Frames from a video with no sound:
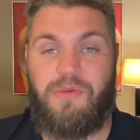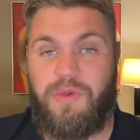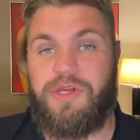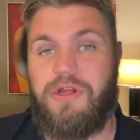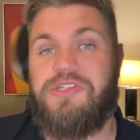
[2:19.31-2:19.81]

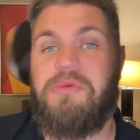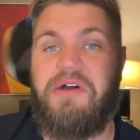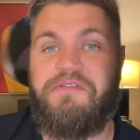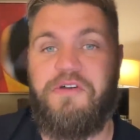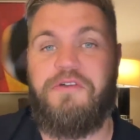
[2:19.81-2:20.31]
we'd gone to
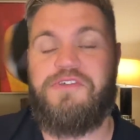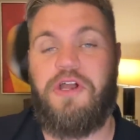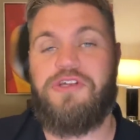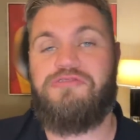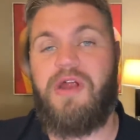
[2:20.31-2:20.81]
our fourth
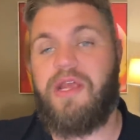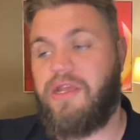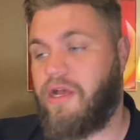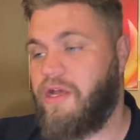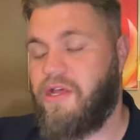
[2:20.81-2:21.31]
choice
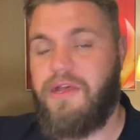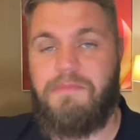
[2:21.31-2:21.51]
striker.